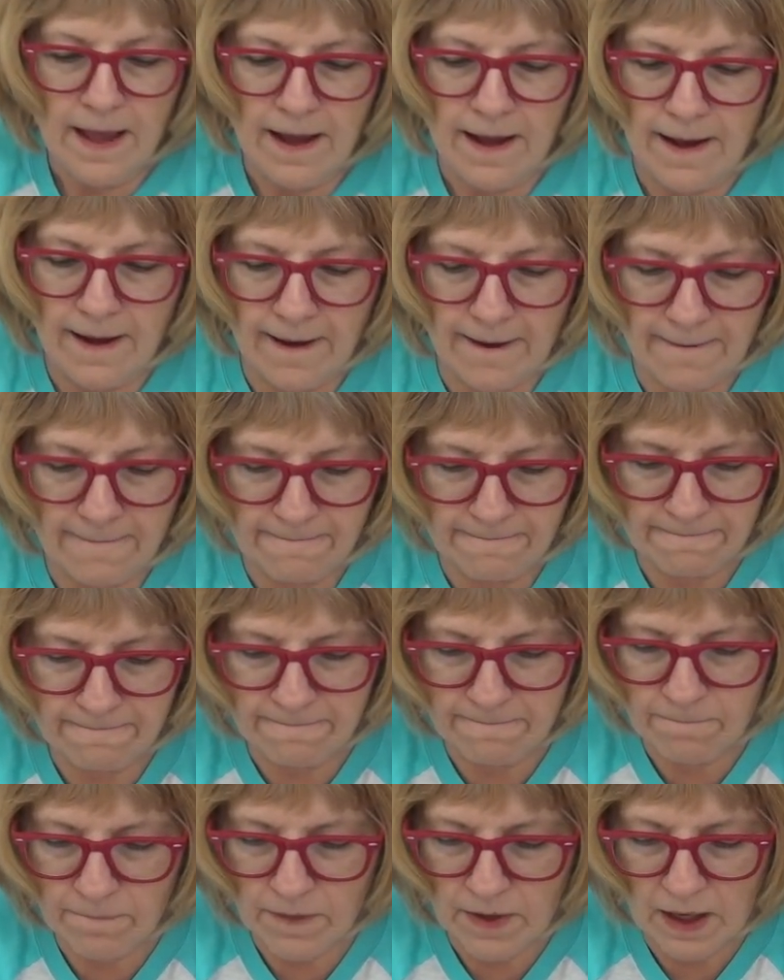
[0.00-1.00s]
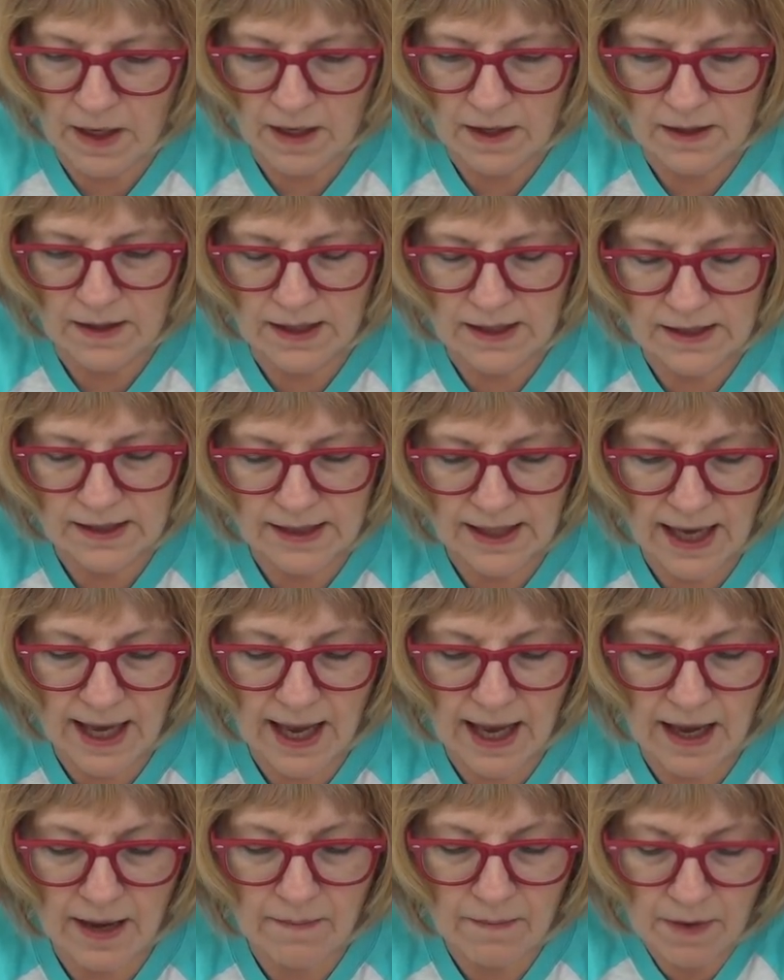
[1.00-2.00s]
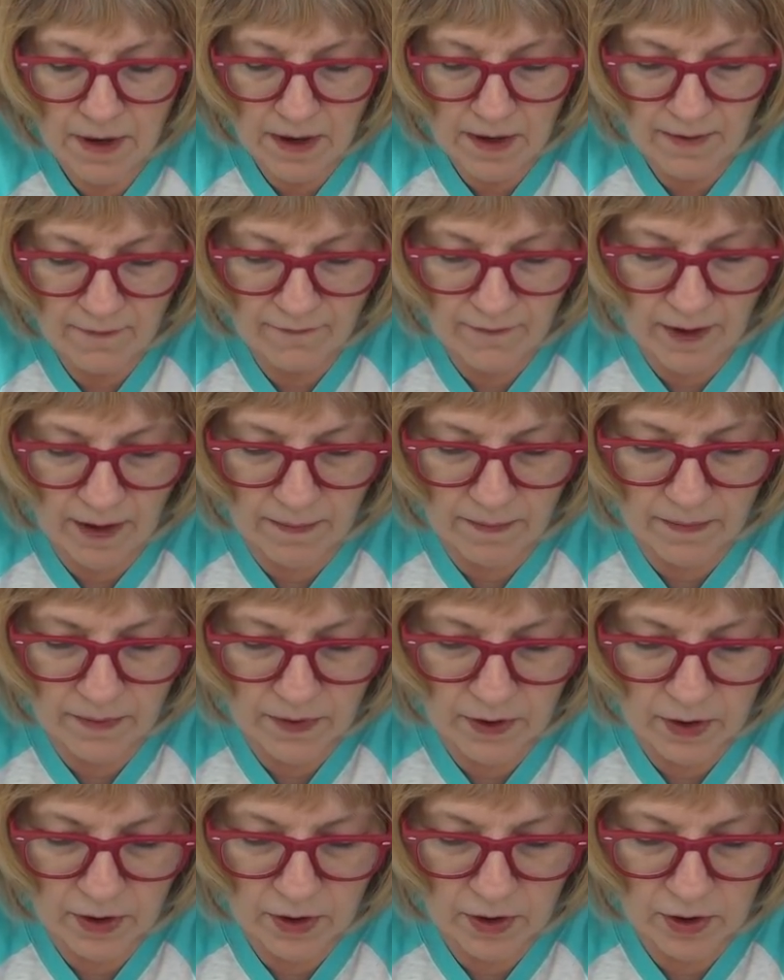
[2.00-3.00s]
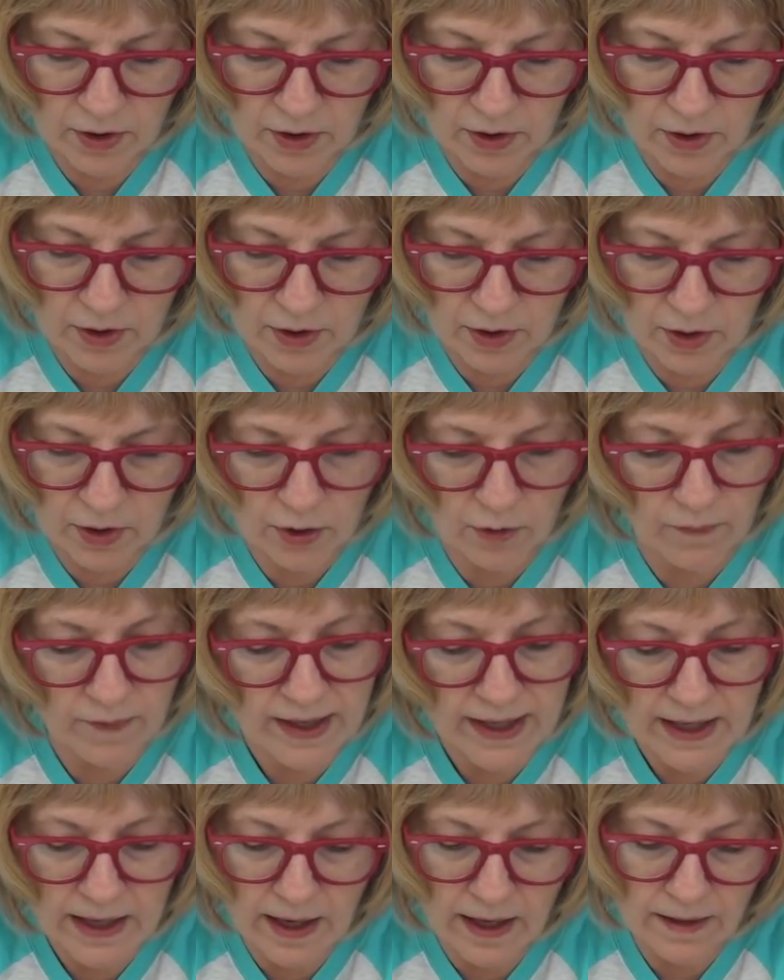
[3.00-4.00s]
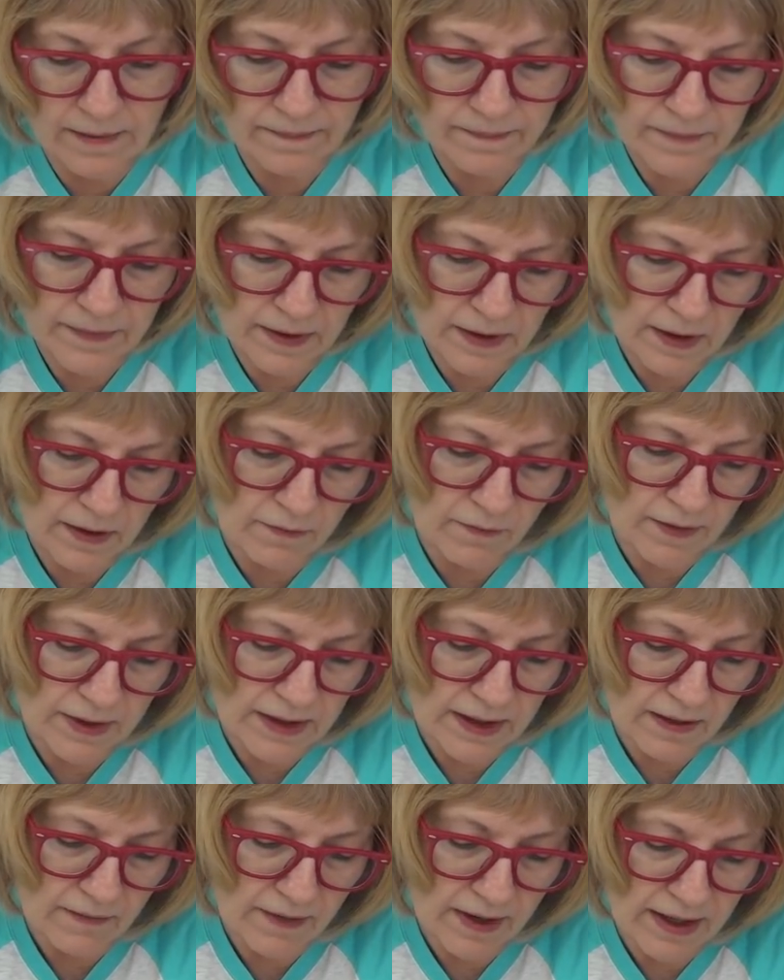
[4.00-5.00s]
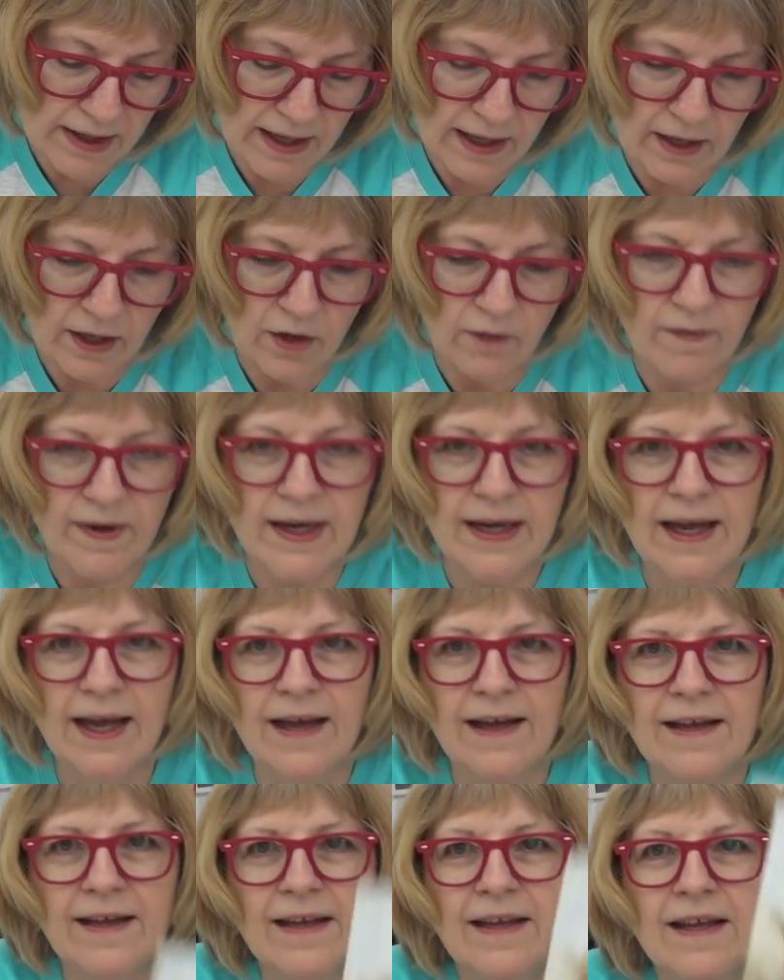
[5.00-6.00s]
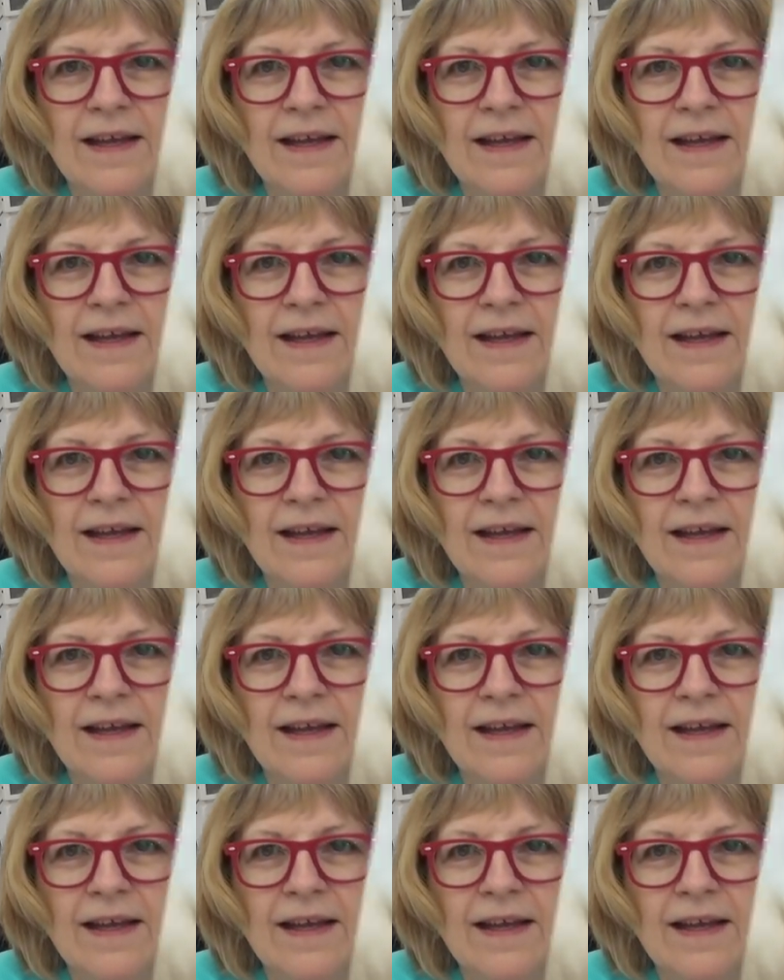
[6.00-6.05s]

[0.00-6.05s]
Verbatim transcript: Um, this came from Karina. I'm not gonna read that right. Yeah, Karina.